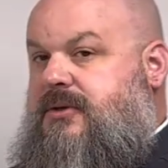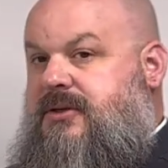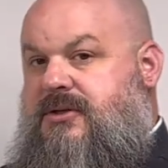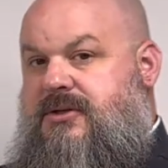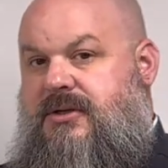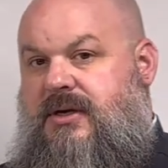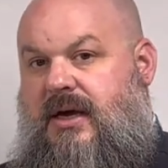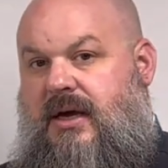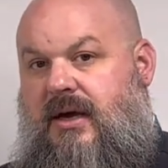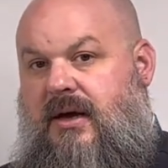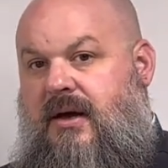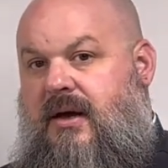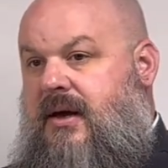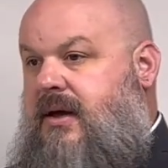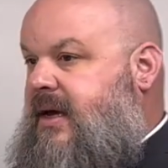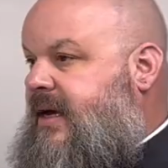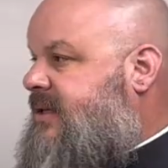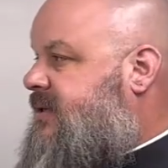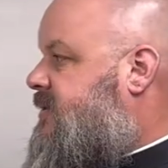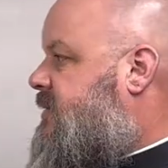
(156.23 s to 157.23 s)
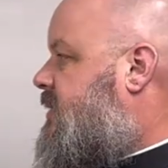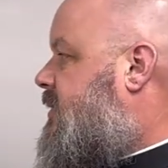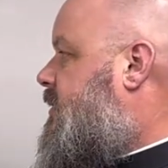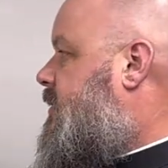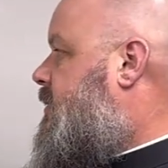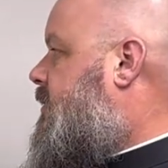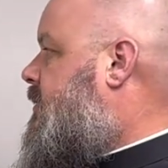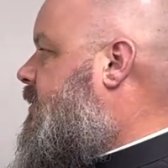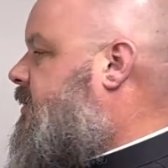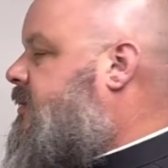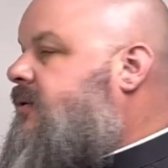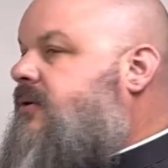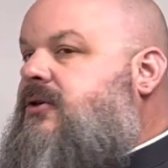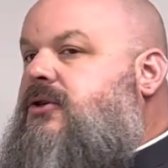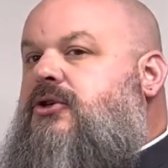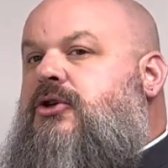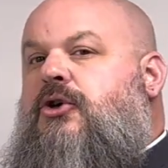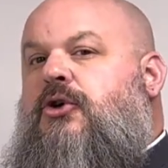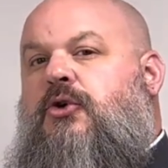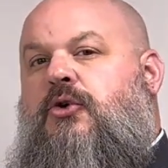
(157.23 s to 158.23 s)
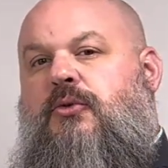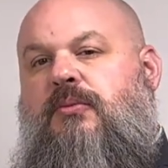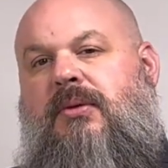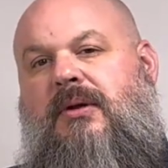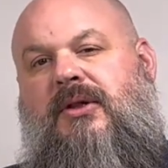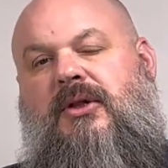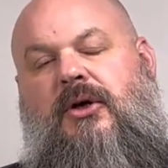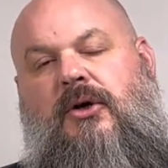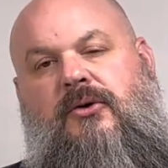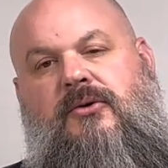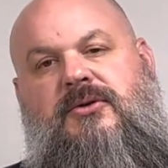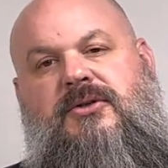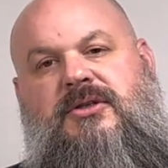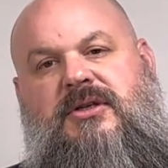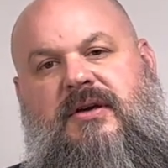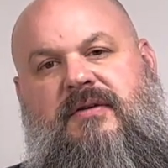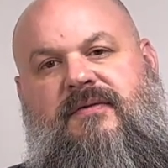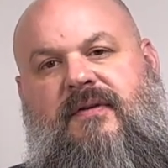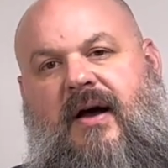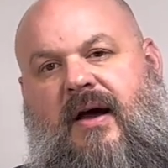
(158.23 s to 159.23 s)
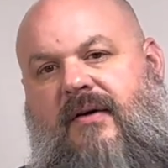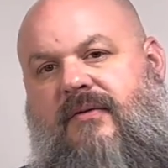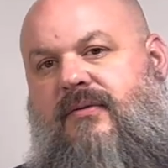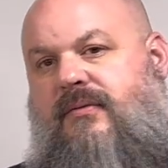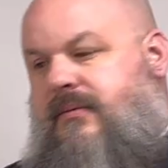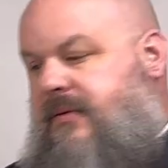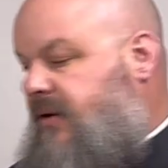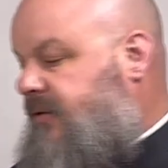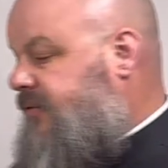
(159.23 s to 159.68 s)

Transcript: a C. It's 2 below C5 middle